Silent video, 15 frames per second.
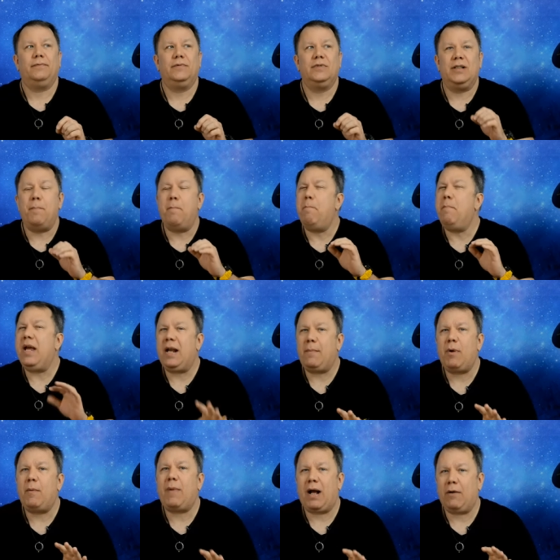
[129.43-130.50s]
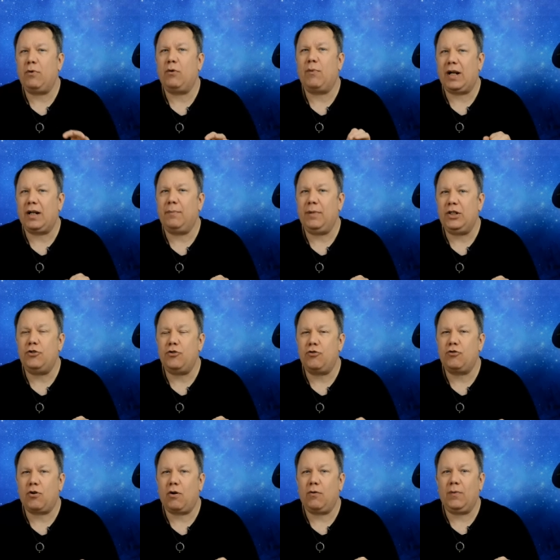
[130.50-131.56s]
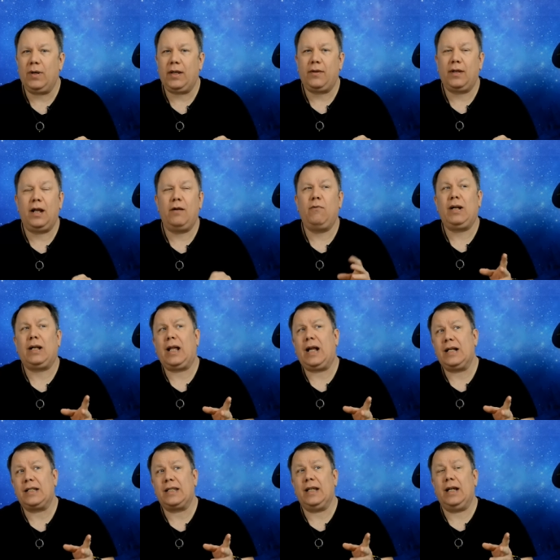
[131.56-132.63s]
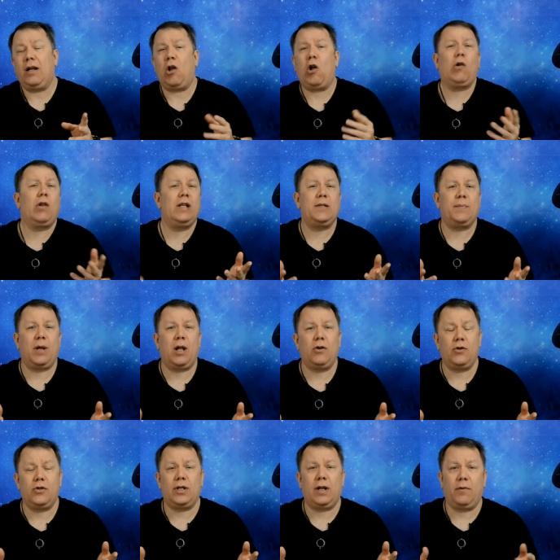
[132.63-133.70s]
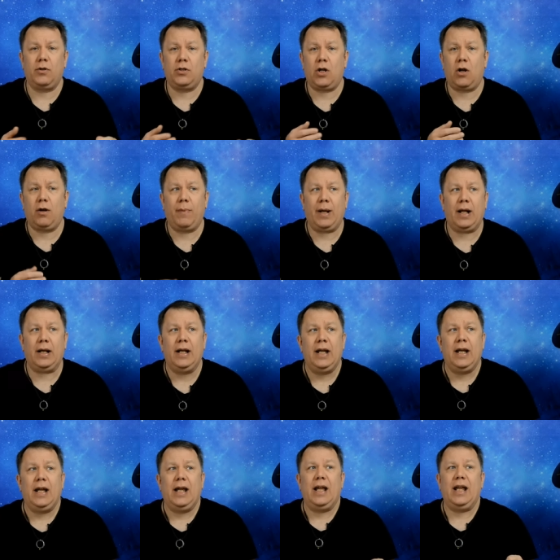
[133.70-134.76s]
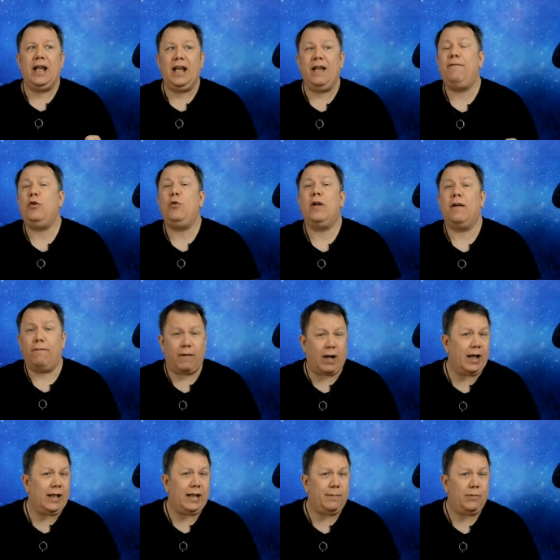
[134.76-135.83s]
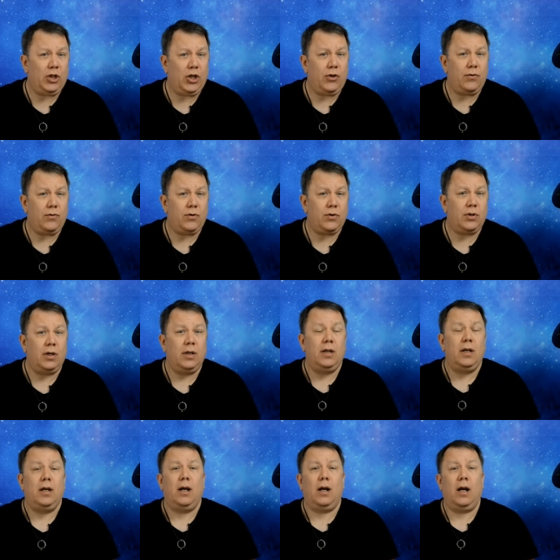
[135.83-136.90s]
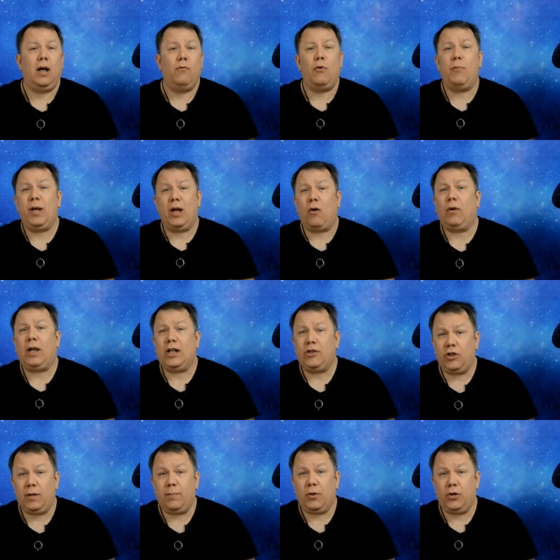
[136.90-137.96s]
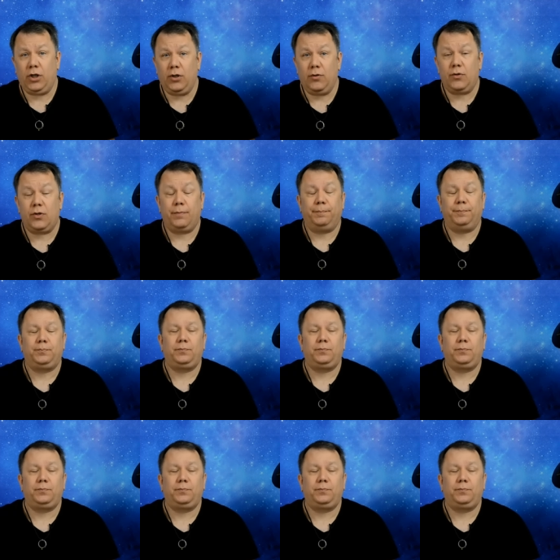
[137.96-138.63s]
the minimum I would recommend you start with, and realize that all these binoculars I'm going to talk about, if you can find them used, uh, will be a whole lot cheaper used.